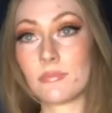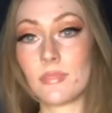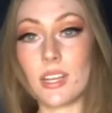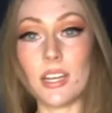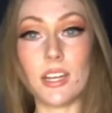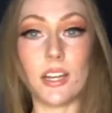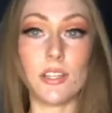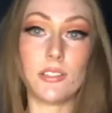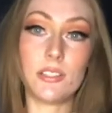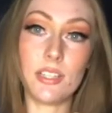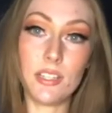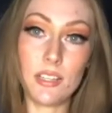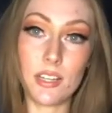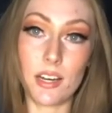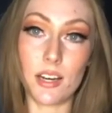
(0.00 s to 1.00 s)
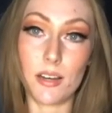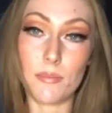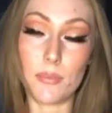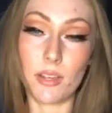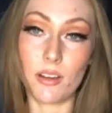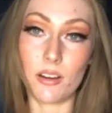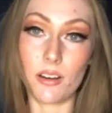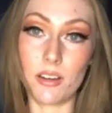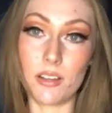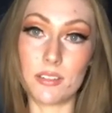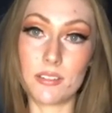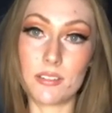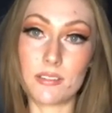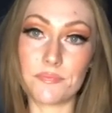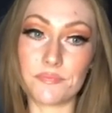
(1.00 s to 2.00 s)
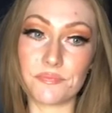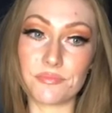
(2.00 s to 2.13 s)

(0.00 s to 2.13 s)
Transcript: And I did that because